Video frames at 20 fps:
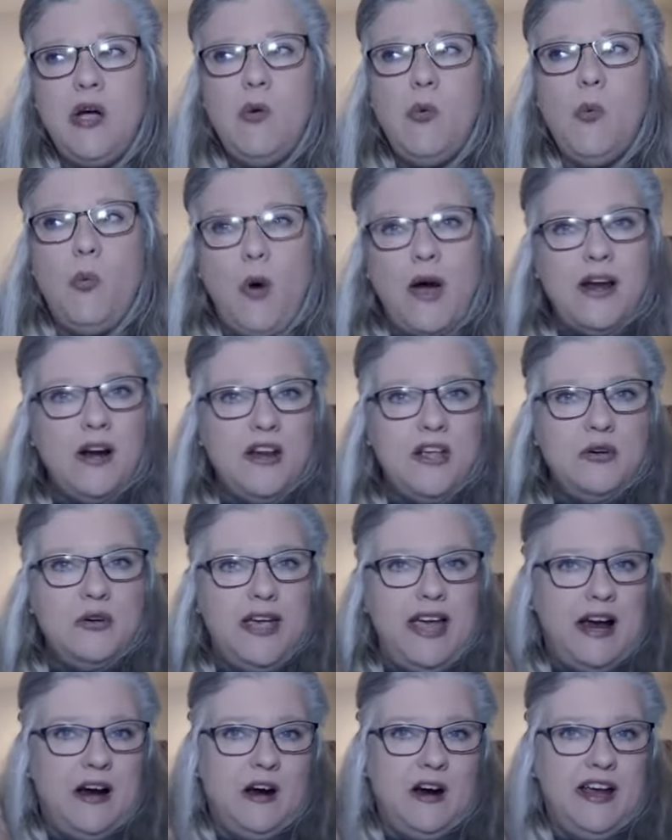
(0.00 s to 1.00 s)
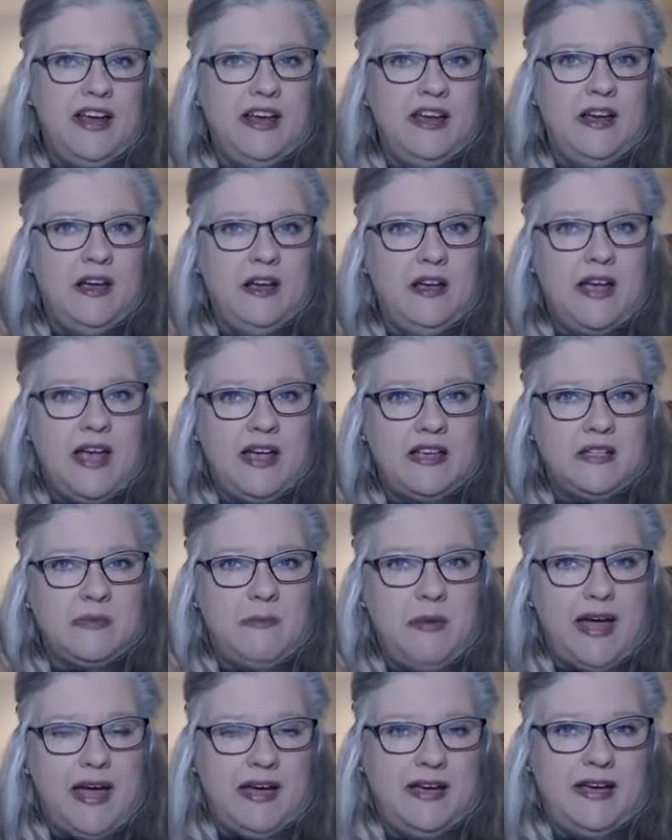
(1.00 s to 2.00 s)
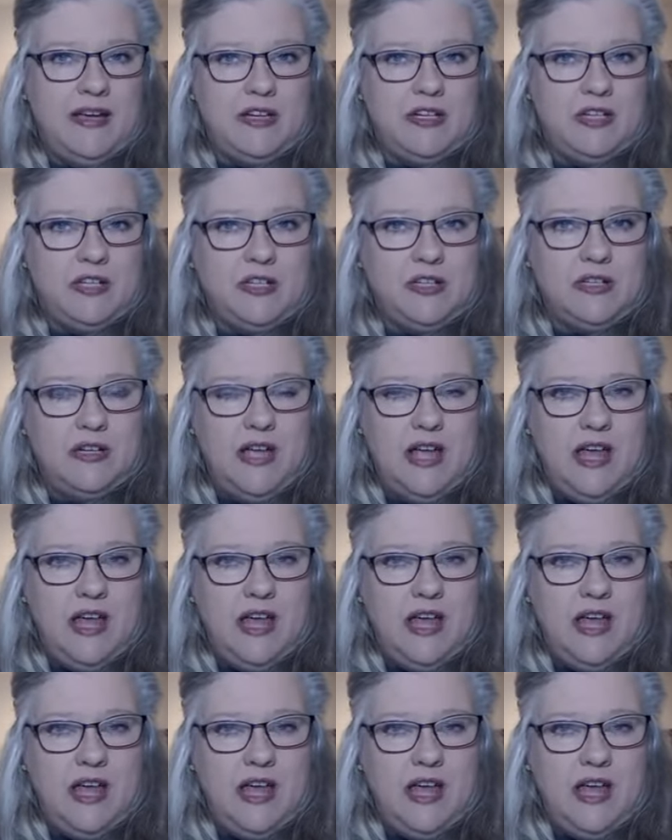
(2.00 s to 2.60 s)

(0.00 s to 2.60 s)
what are you carrying as baggage?